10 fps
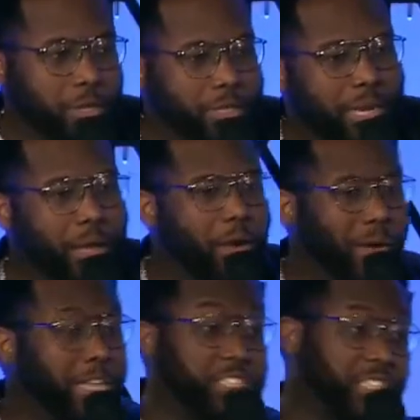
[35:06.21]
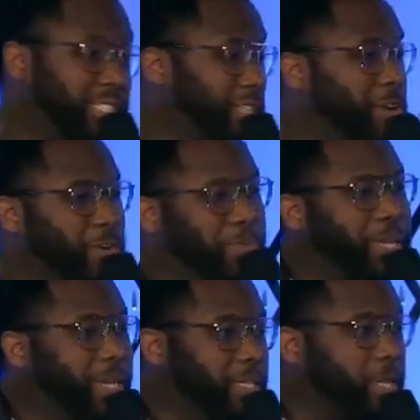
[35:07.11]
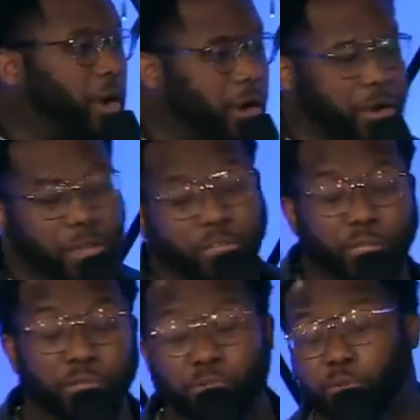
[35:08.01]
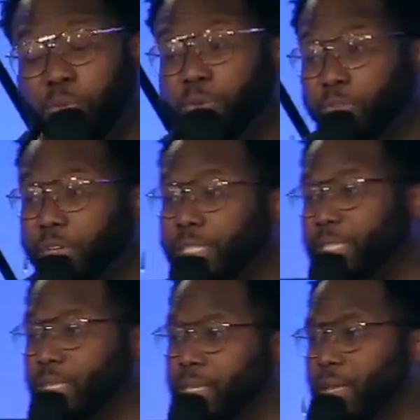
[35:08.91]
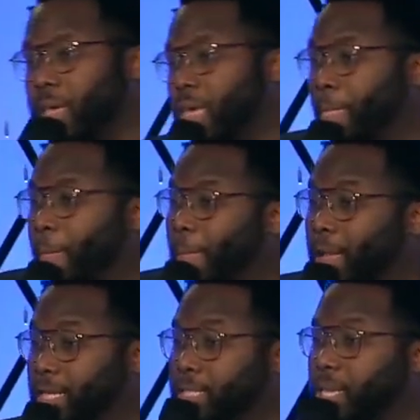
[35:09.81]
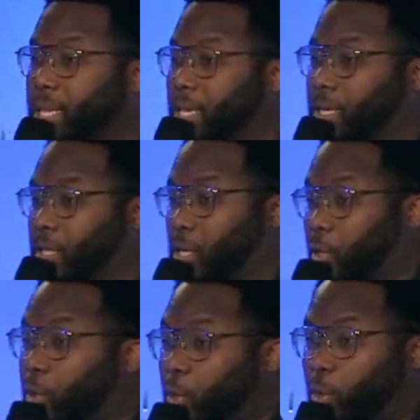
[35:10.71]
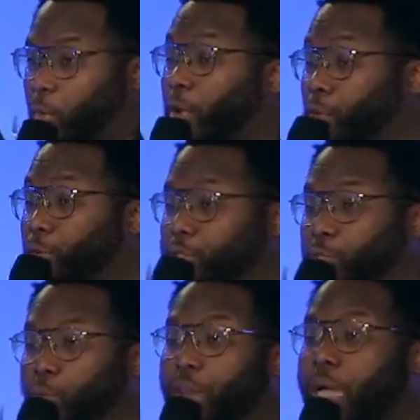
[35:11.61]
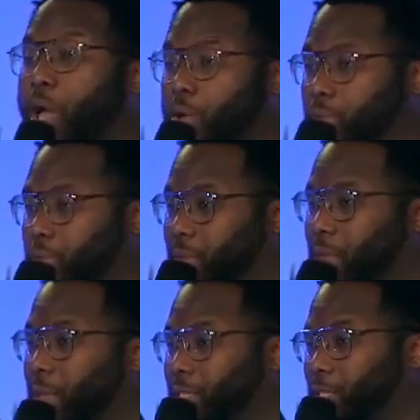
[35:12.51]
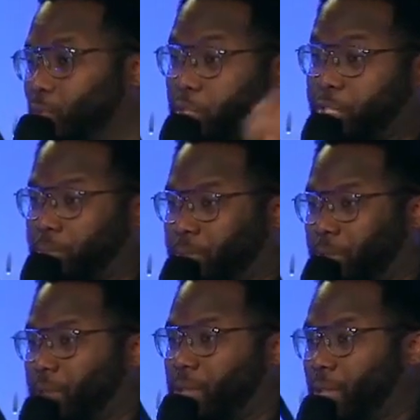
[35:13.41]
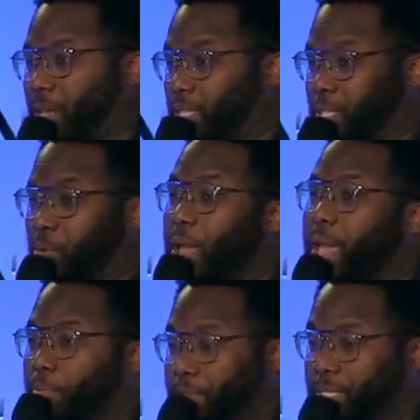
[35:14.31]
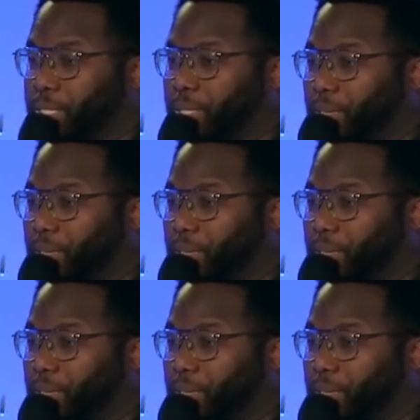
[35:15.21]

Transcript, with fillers: It's like, oh, I just learned to play guitar on YouTube University. I said, cool. What if we just went out and just worship and see what happens?